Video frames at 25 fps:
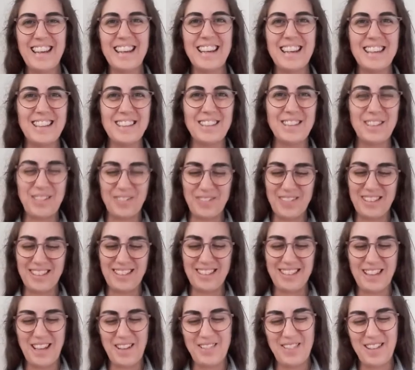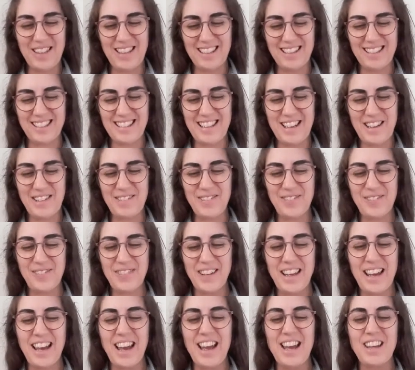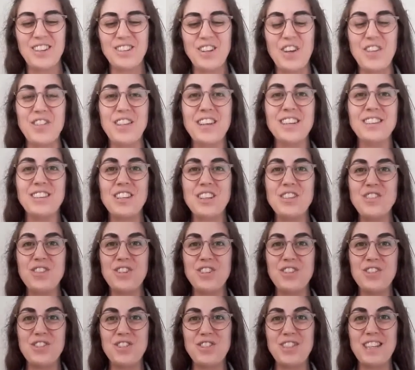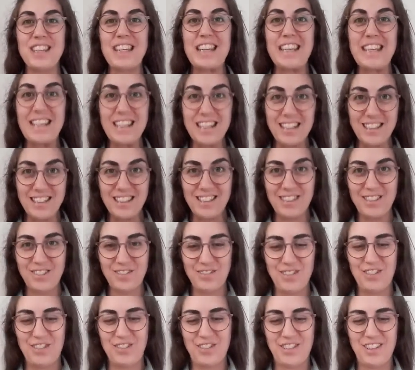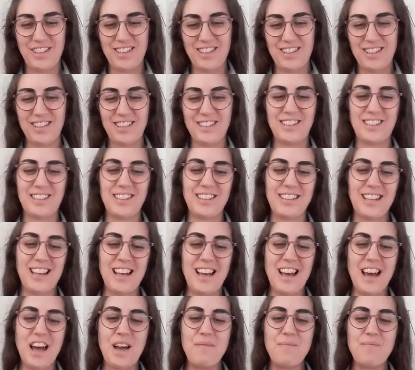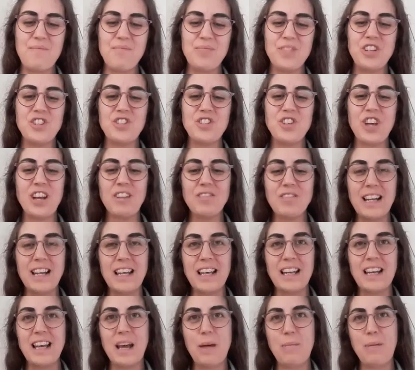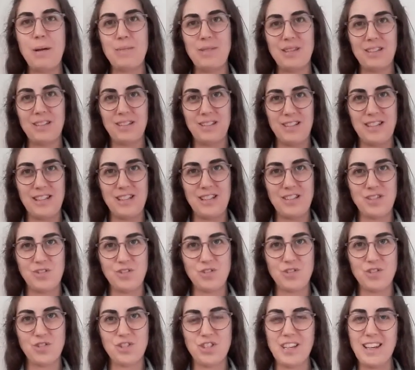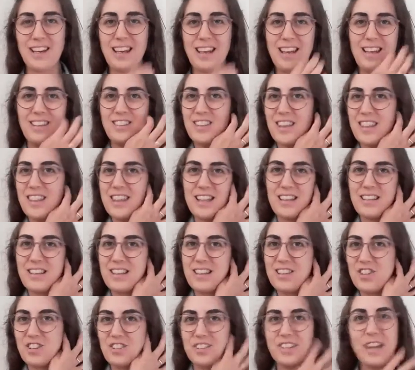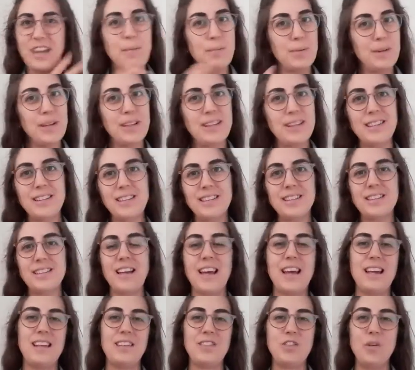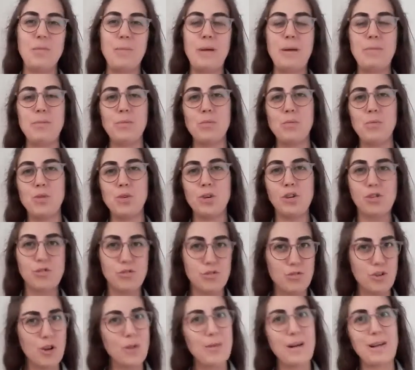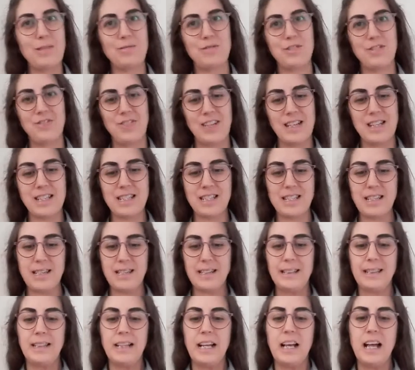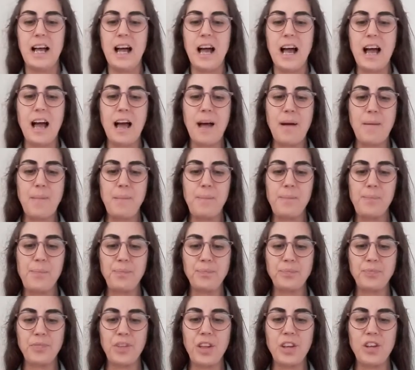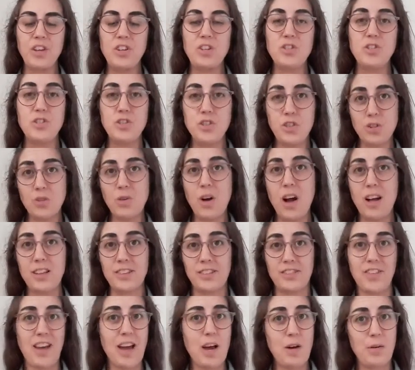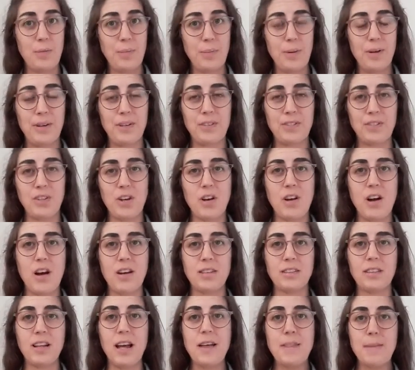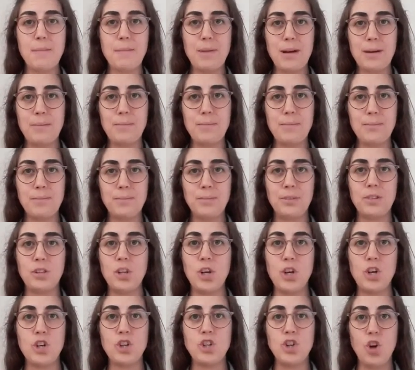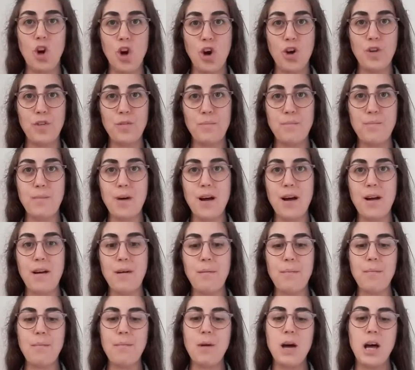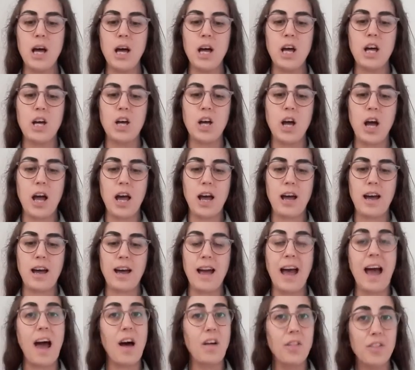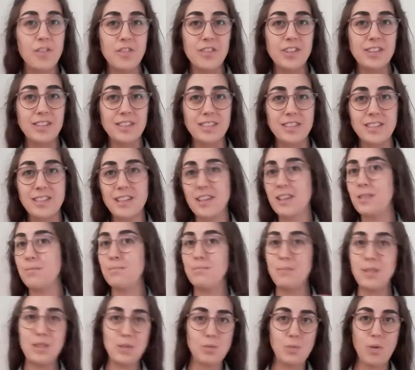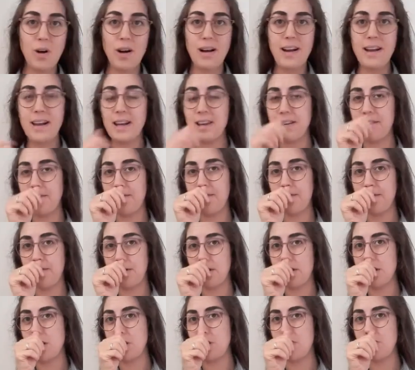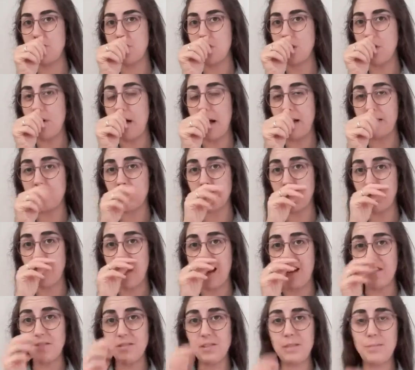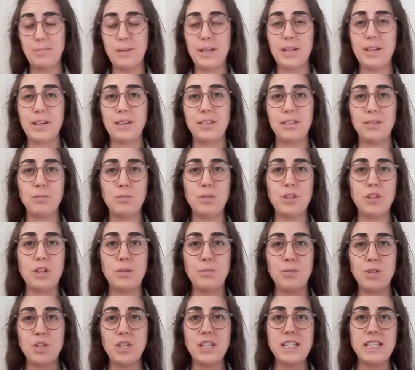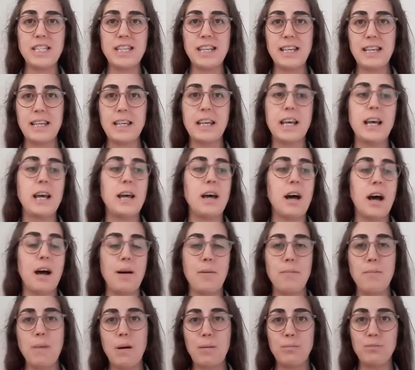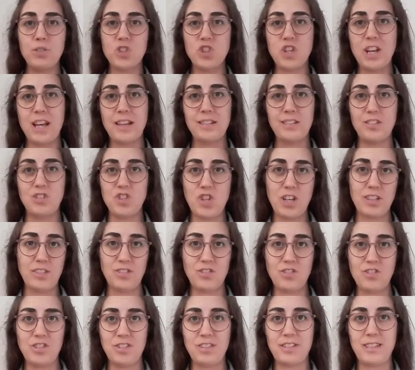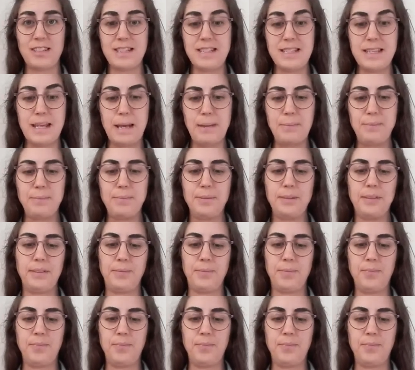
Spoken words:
somebody's there with us now. So things that you can do to ease reflux. Generally, a baby doesn't need a doctor. It's a thing that just happens and your baby will grow out of it. Do ask for help. So ask other mums, your own mum, health visitor, midwife. Do ask around, because with community, mums share suggestions and tips.